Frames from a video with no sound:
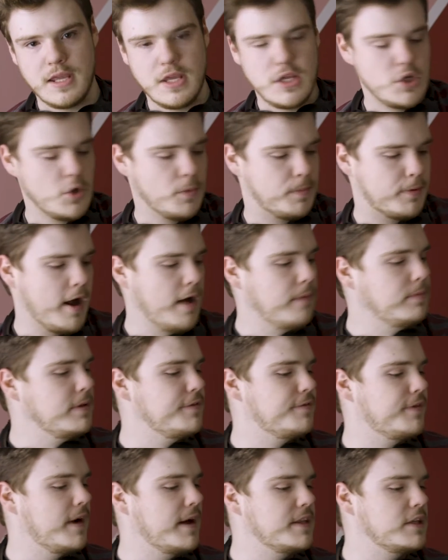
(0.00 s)
You'll probably
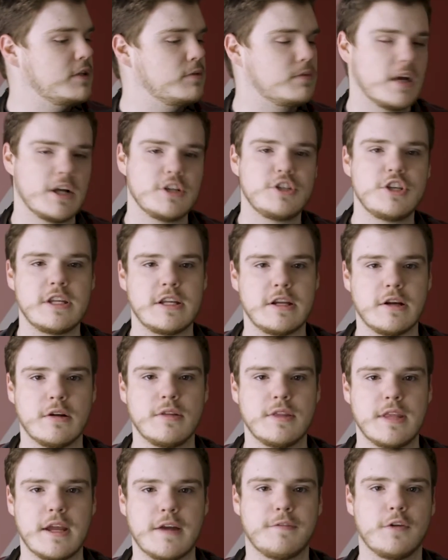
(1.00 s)
find that you touch it here
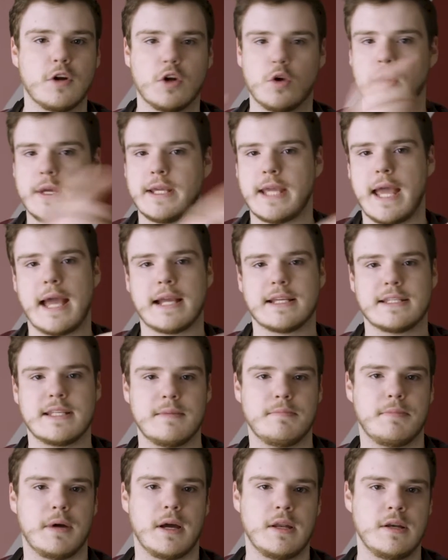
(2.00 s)
and there for a quick
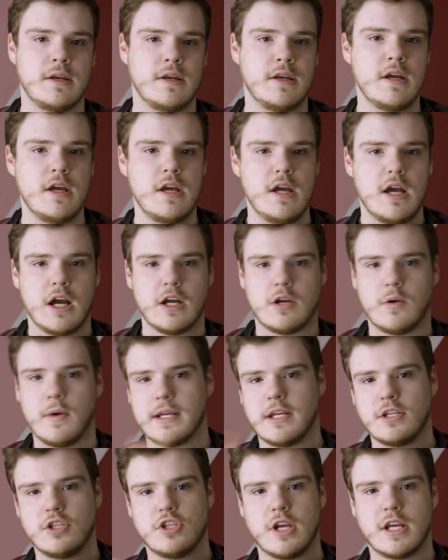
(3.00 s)
exit button, a
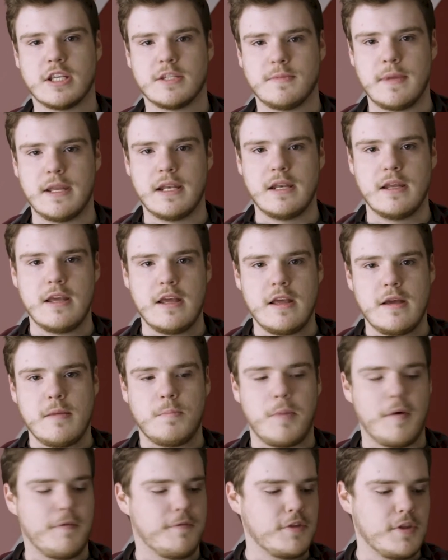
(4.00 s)
quick adjustment,
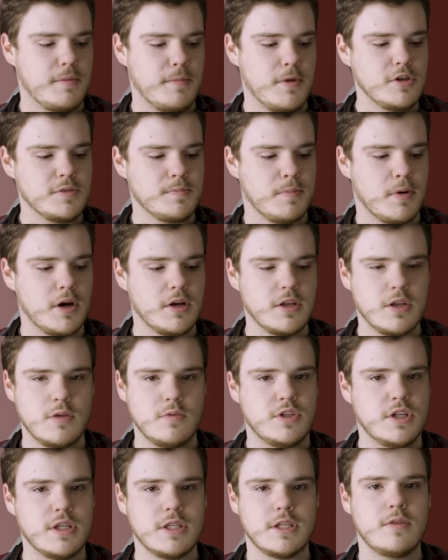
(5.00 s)
but for the most part, you
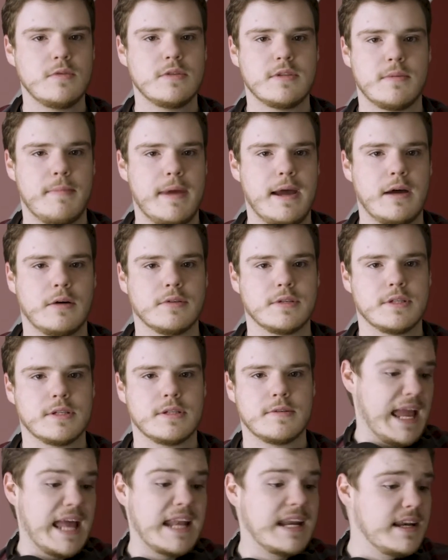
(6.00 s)
just use a
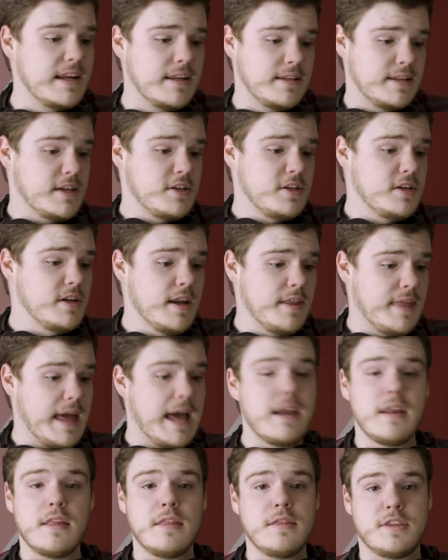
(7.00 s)
mouse. And in addition to
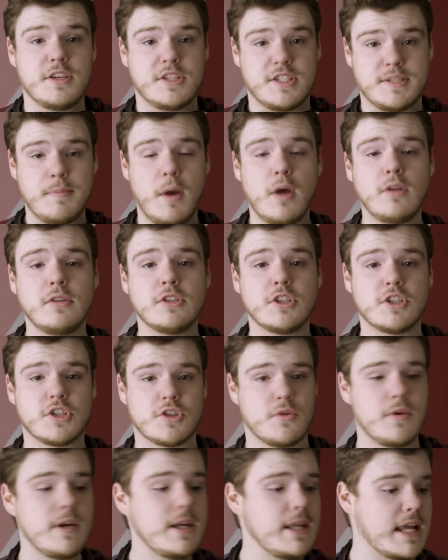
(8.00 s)
that, the smaller
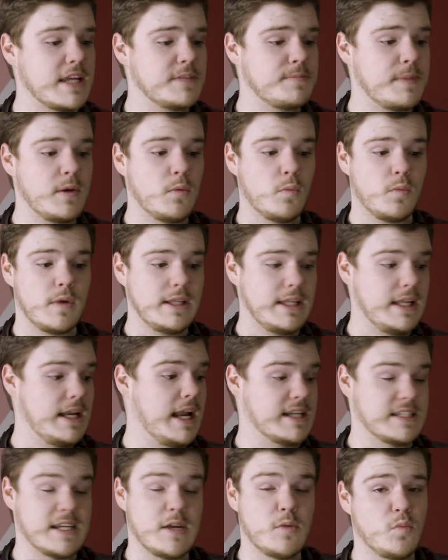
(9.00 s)
screen has been really
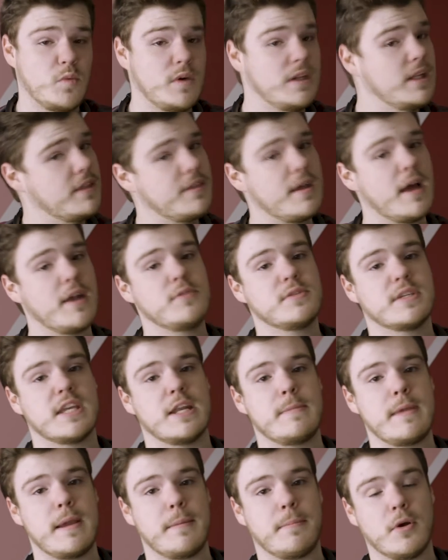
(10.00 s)
nice. I really thought it was
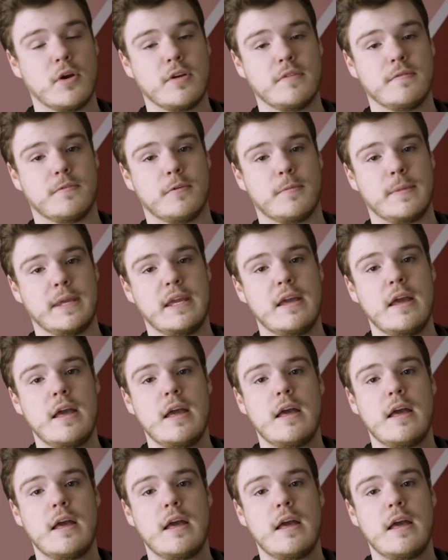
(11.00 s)
going to be a burden for me